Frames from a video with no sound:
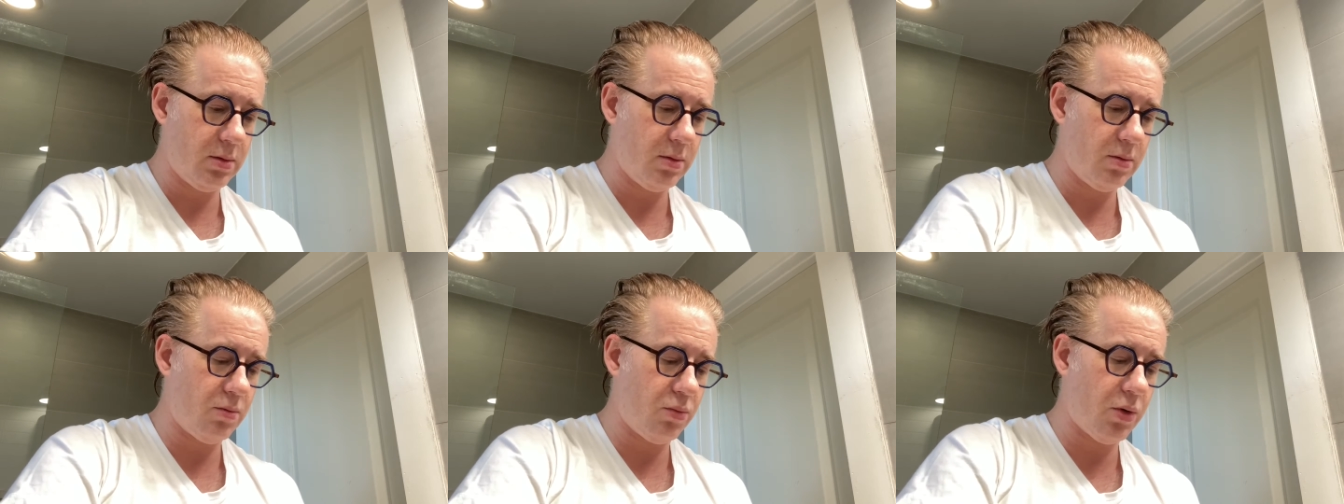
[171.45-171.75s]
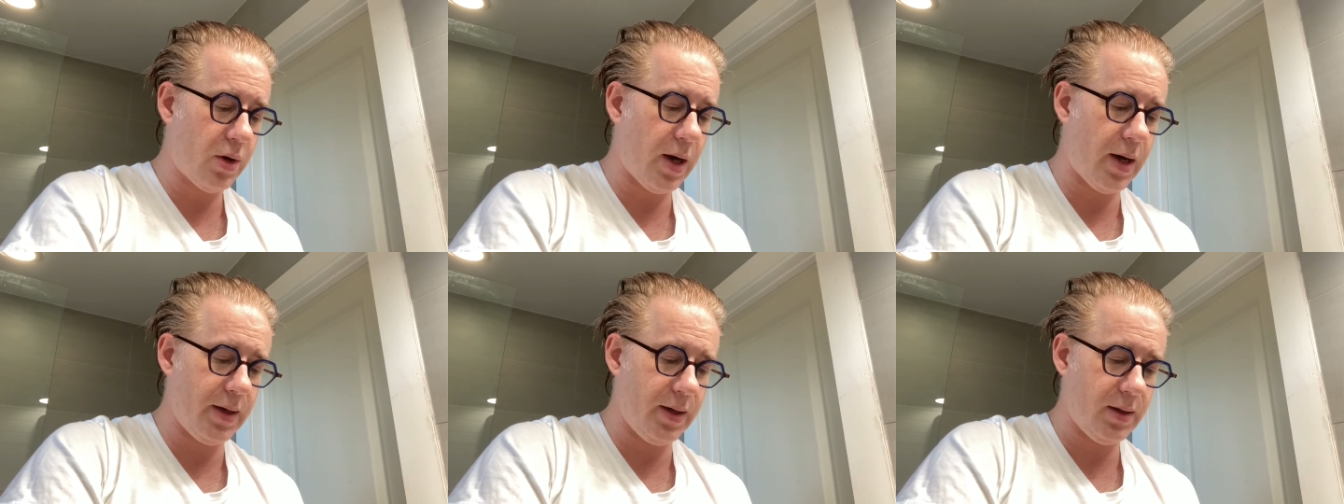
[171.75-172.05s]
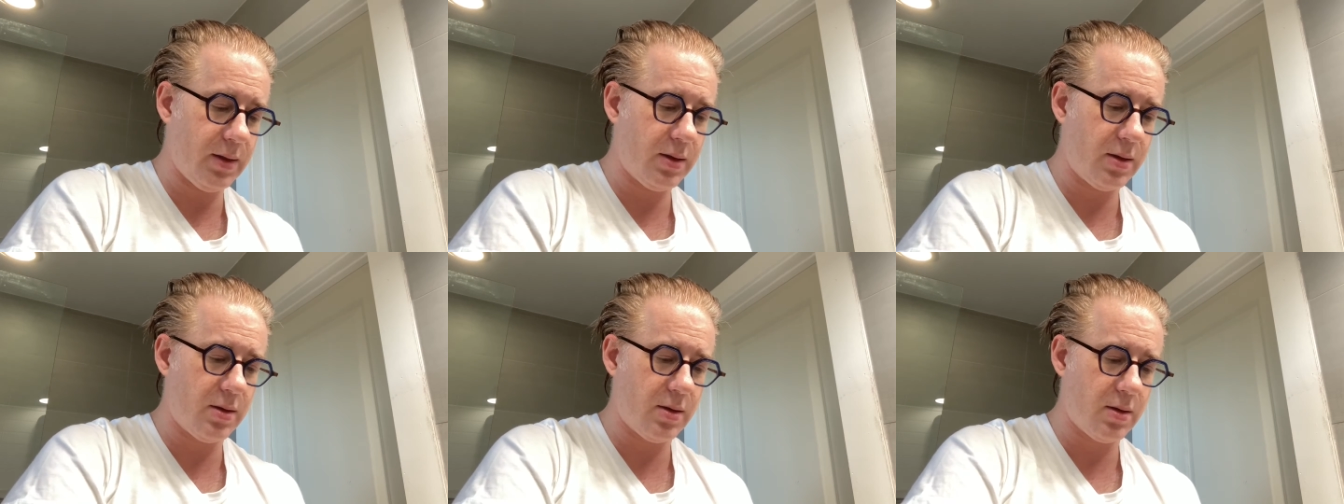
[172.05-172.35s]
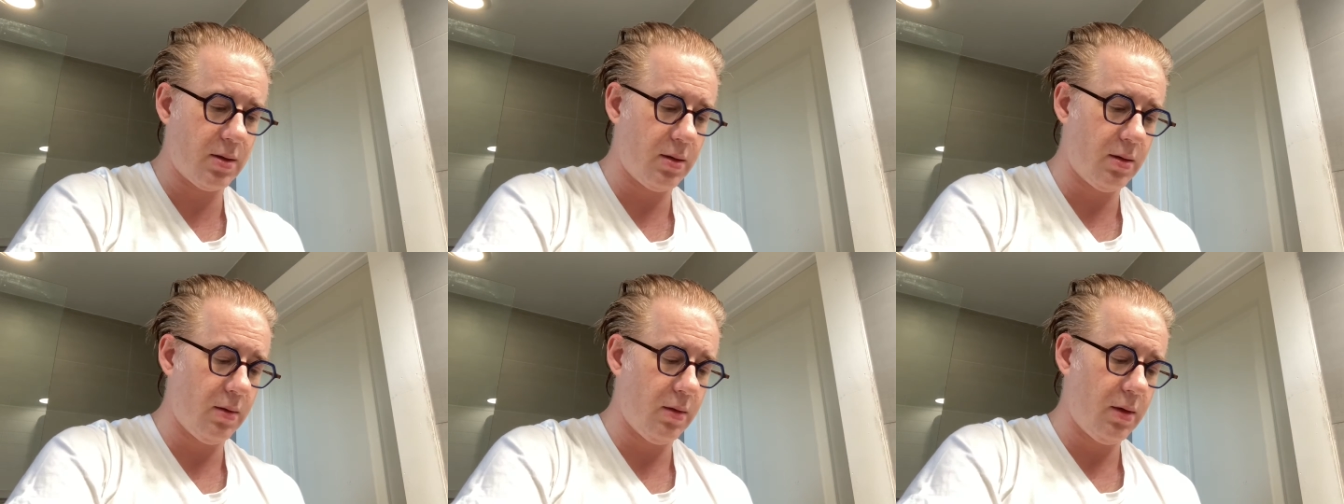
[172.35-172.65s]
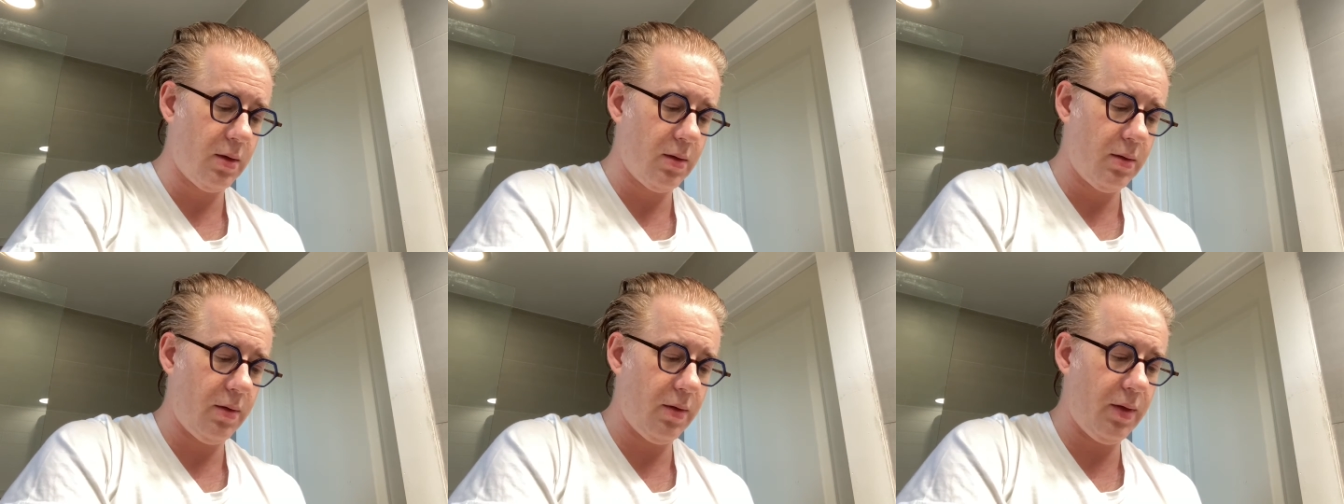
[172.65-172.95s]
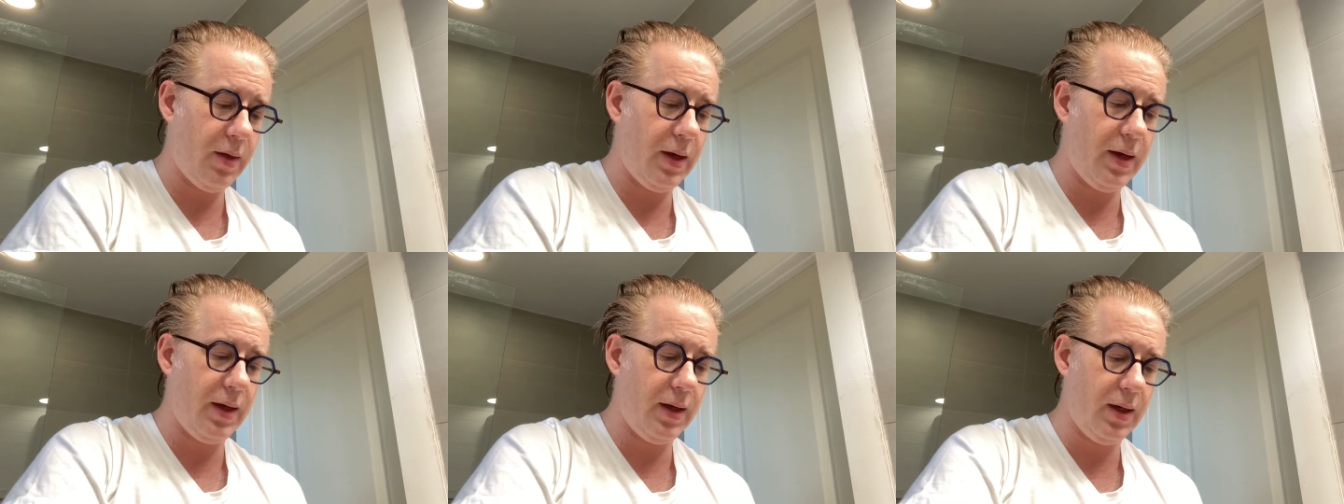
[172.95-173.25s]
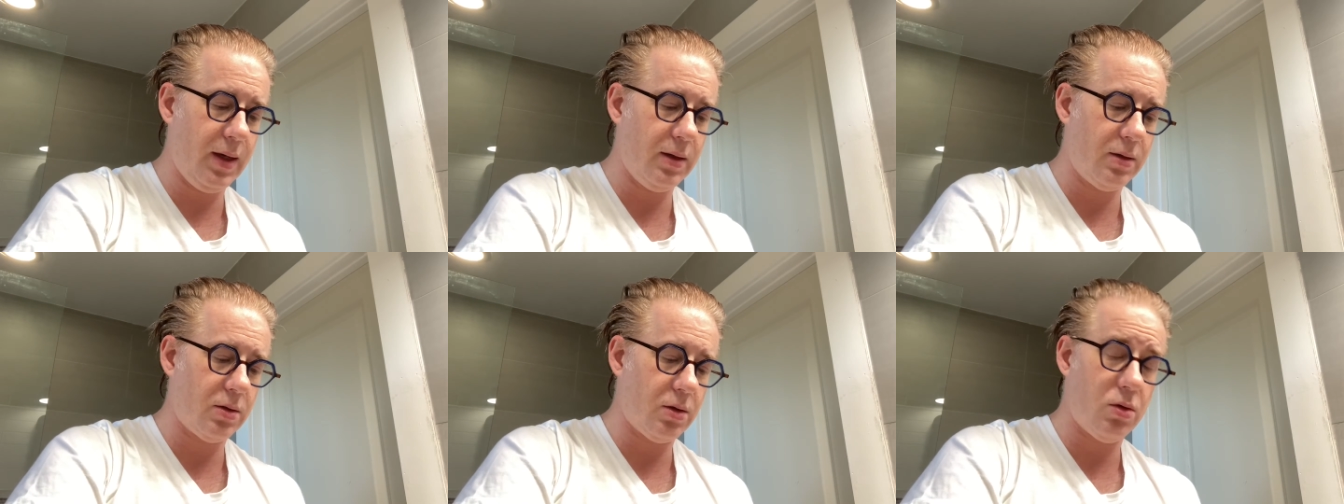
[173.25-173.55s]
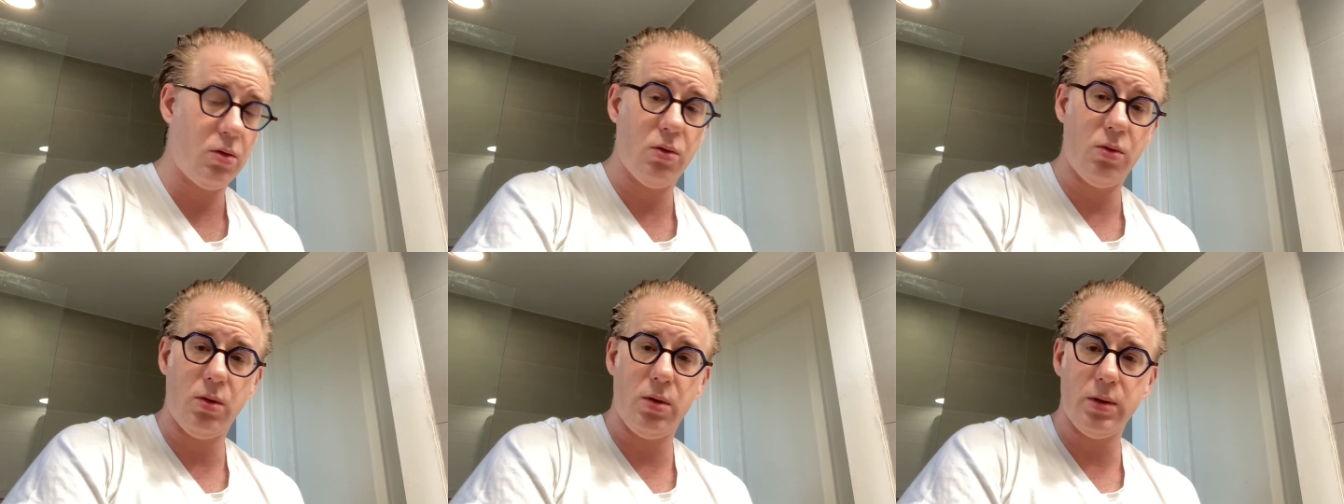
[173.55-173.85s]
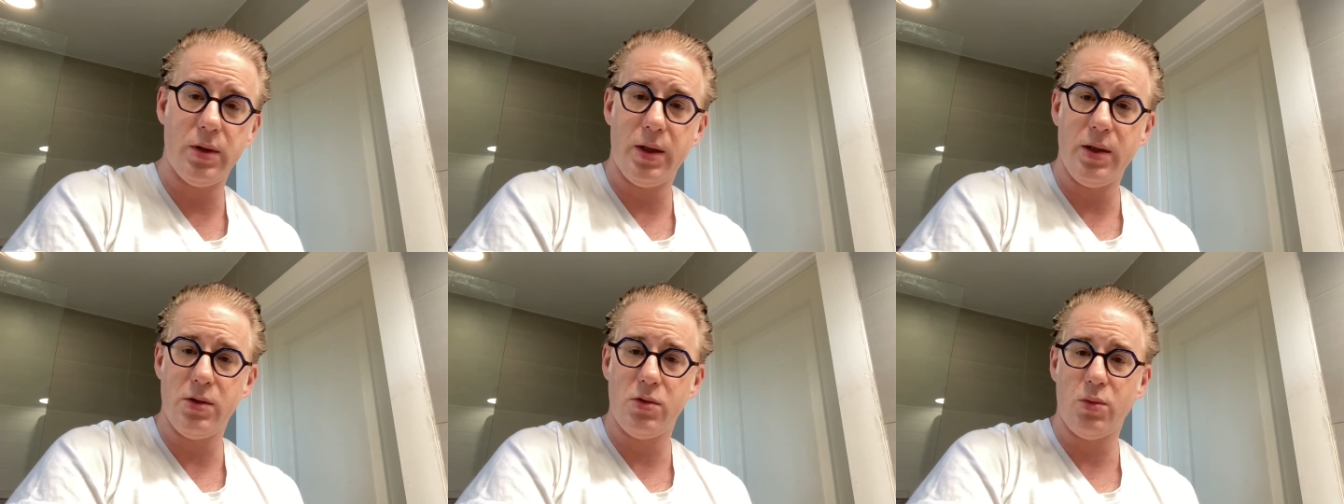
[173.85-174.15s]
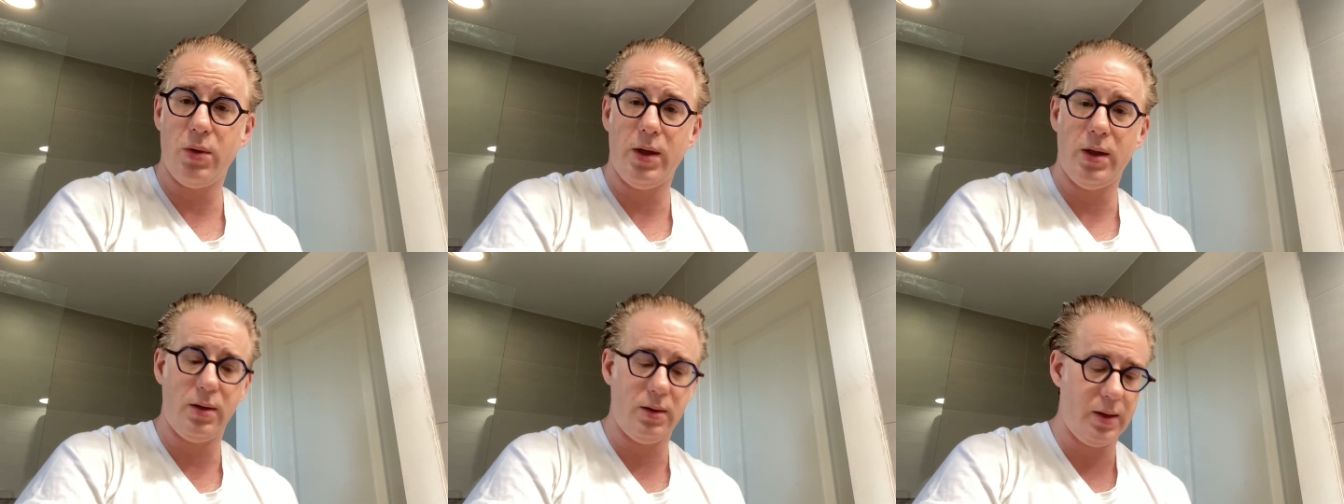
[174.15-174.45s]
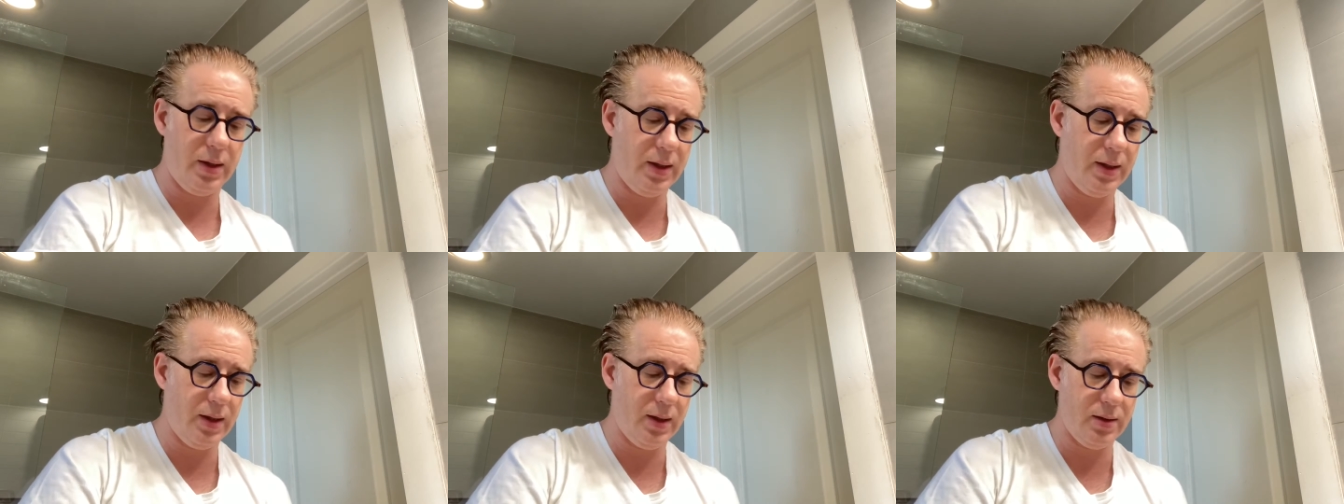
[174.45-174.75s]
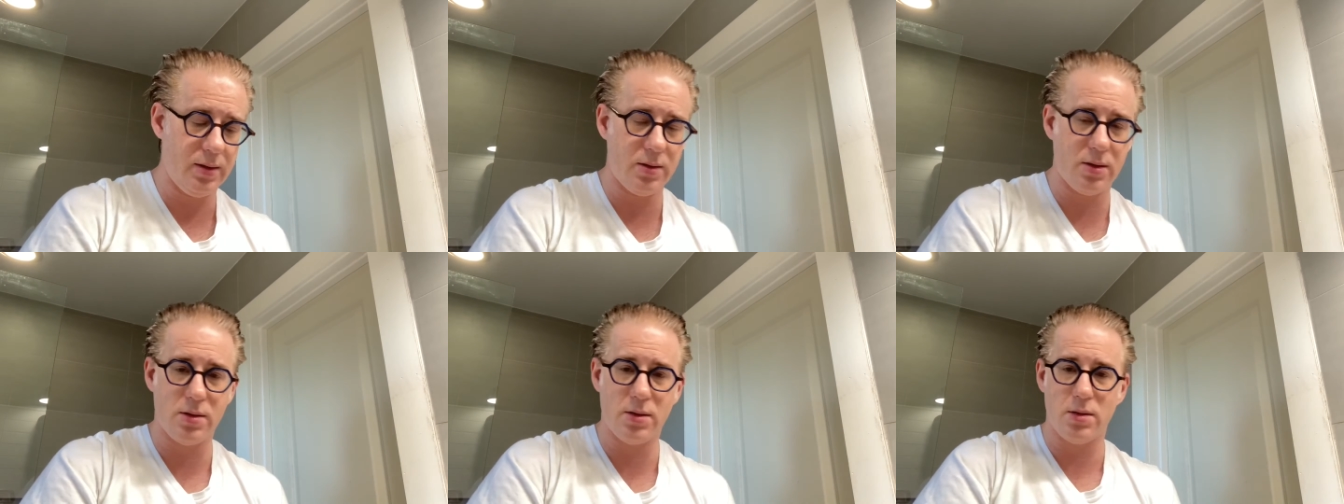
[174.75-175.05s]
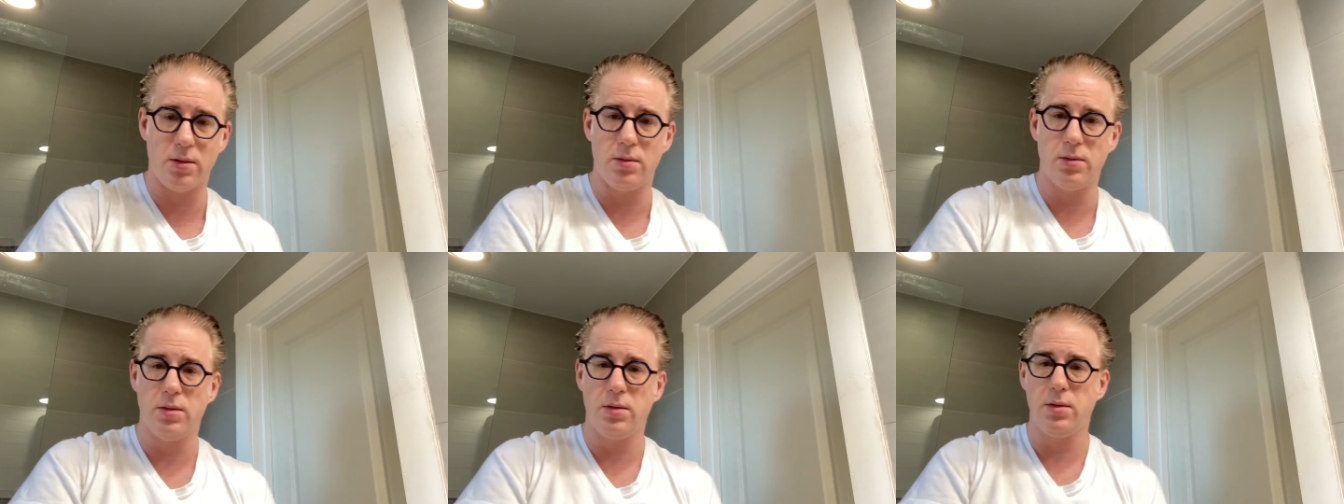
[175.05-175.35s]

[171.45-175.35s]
products that hold as well as